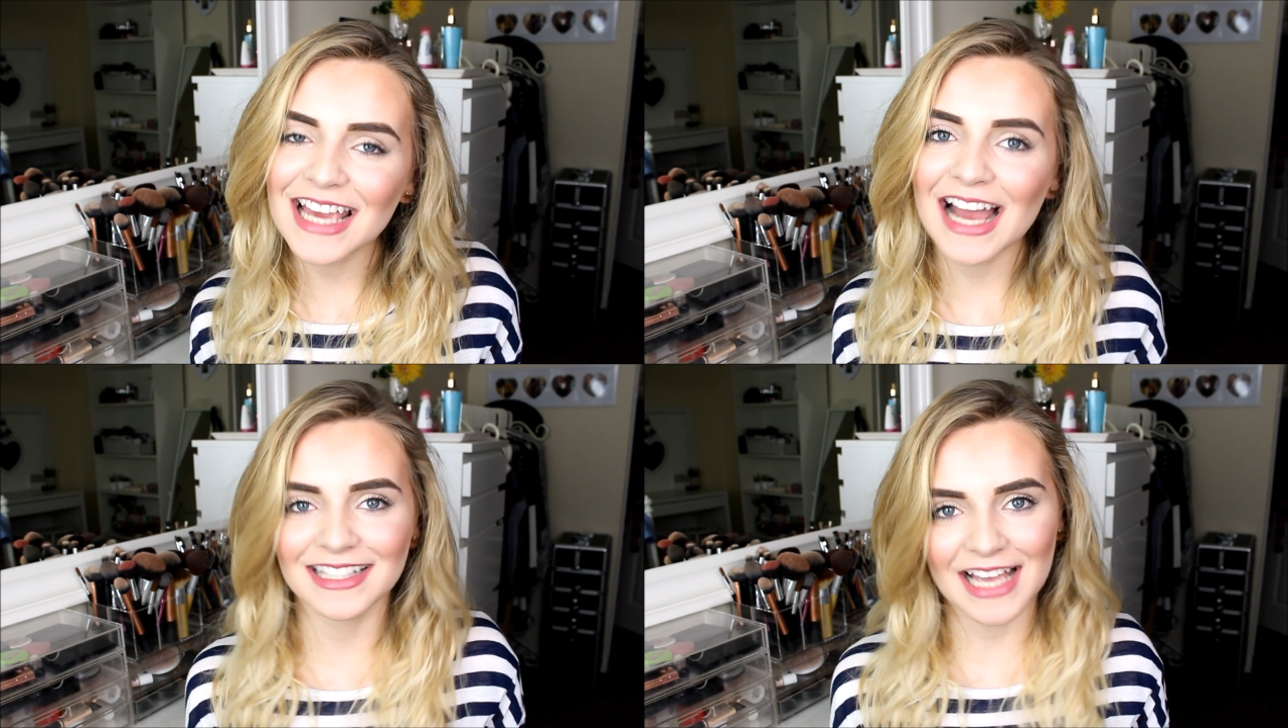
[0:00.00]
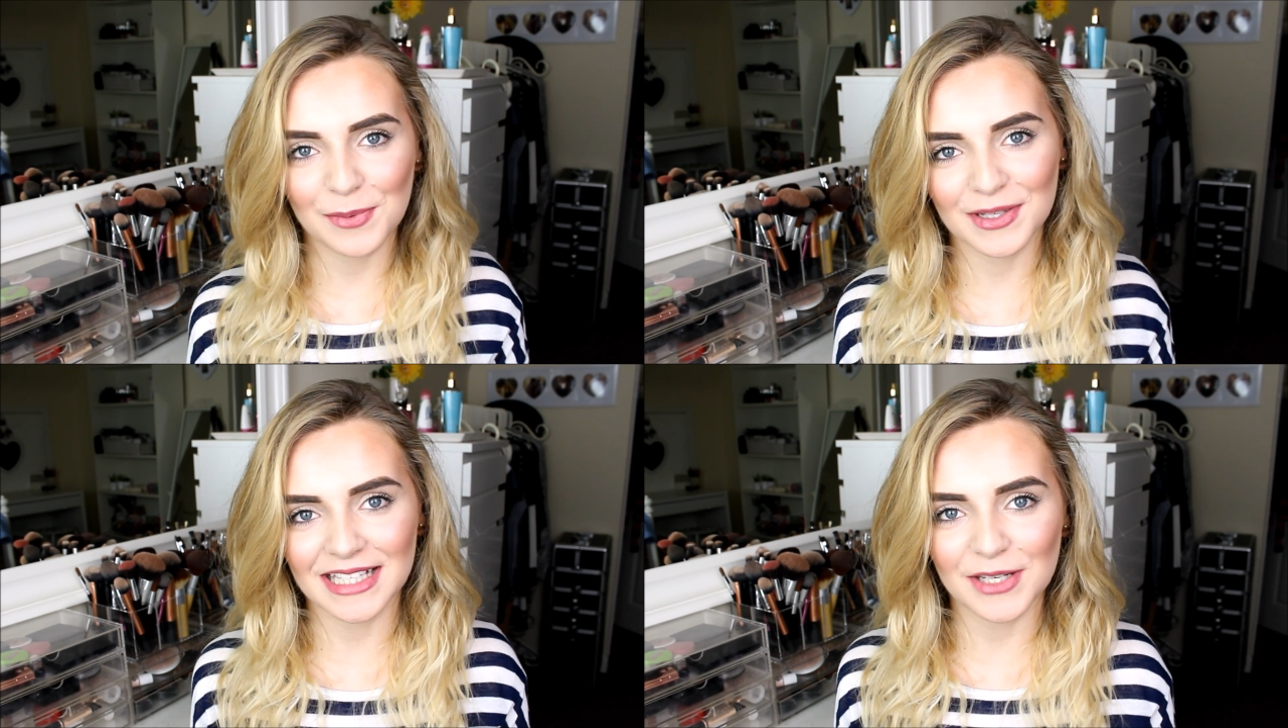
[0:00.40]
and I
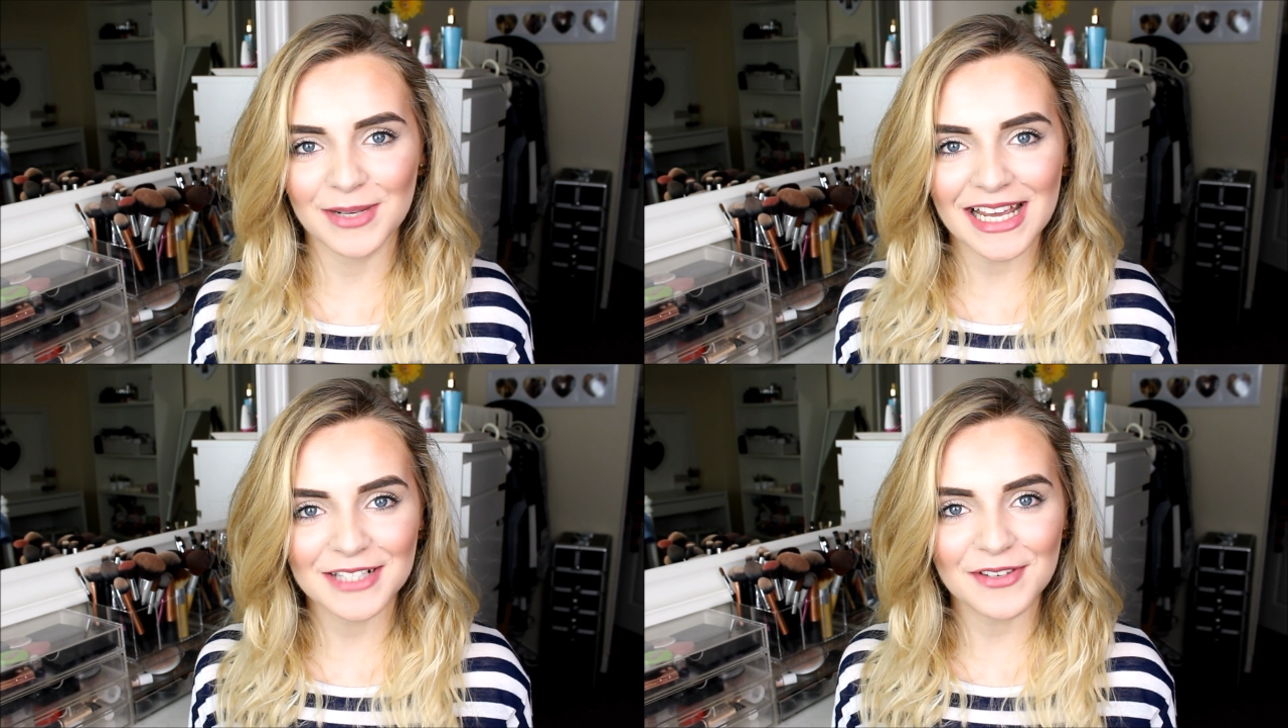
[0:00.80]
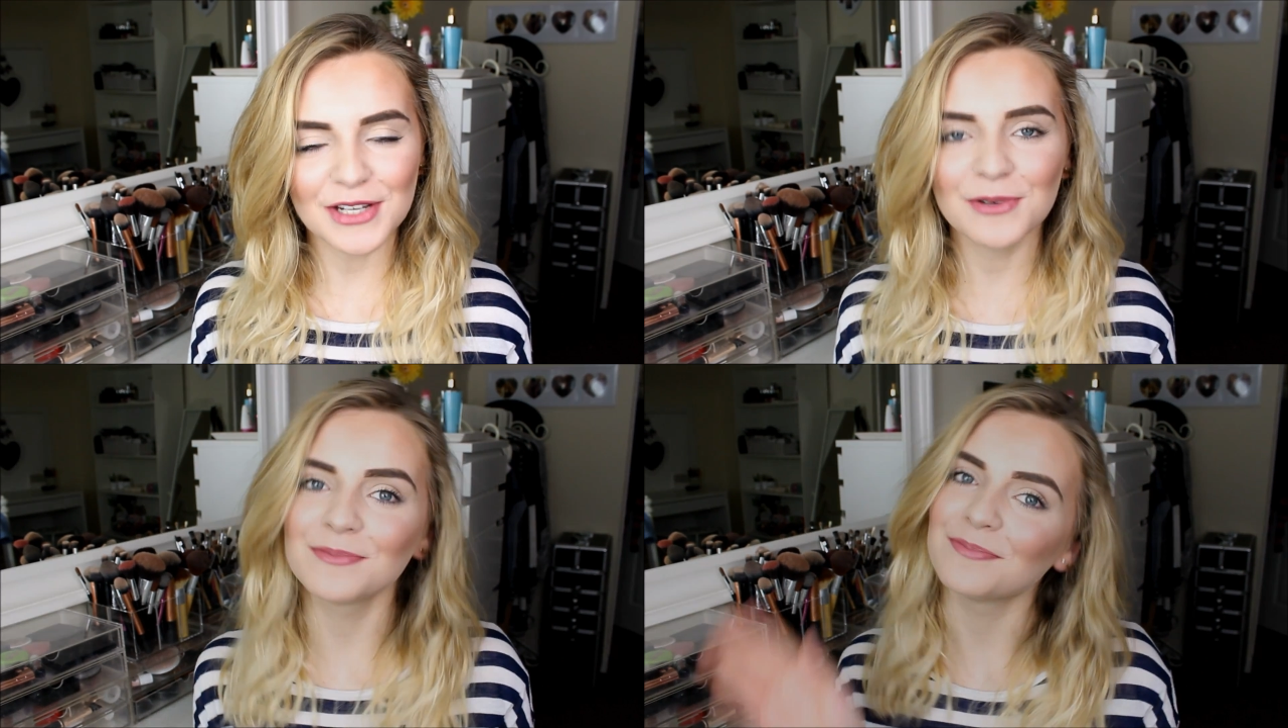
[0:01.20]
will see you in my next
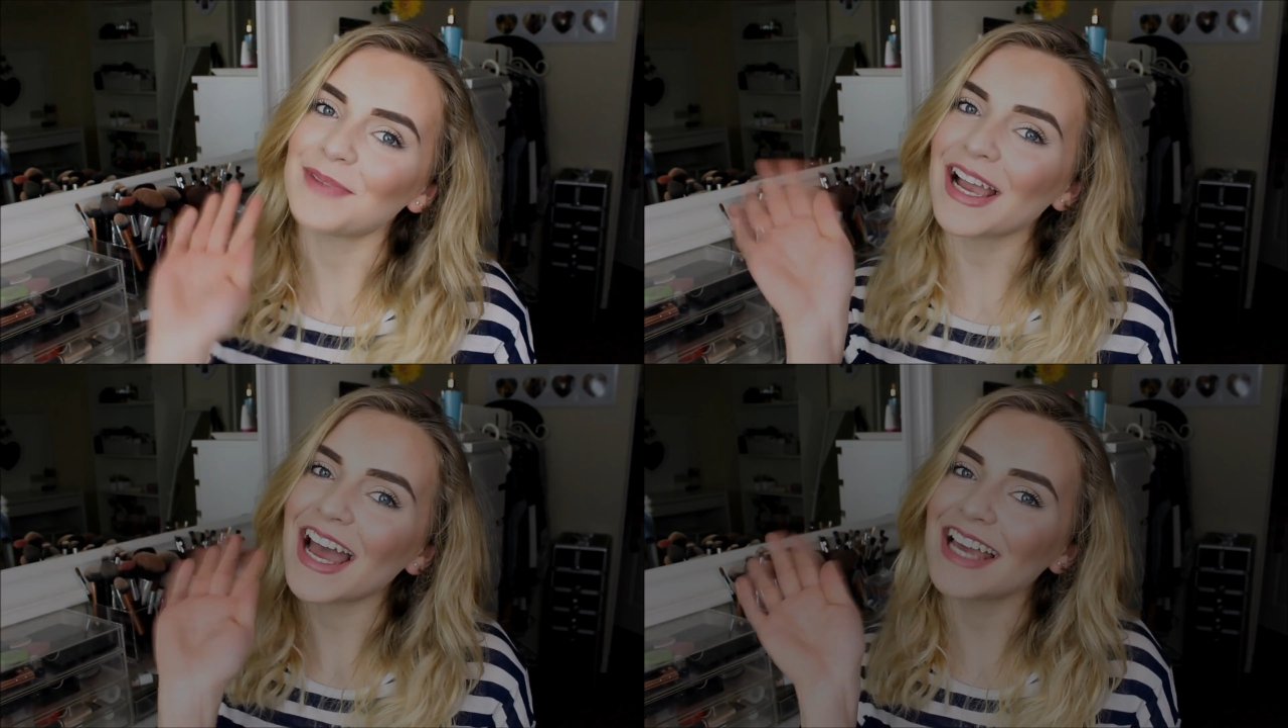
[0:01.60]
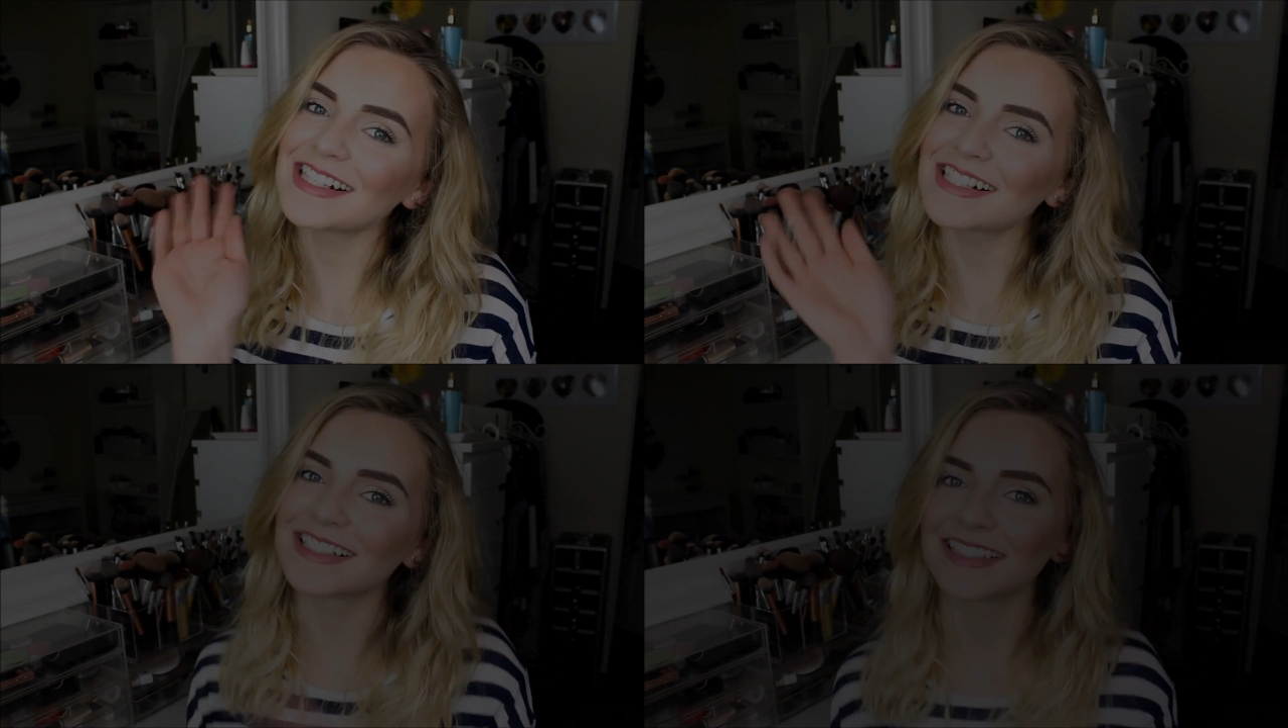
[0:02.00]
video. Bye guys!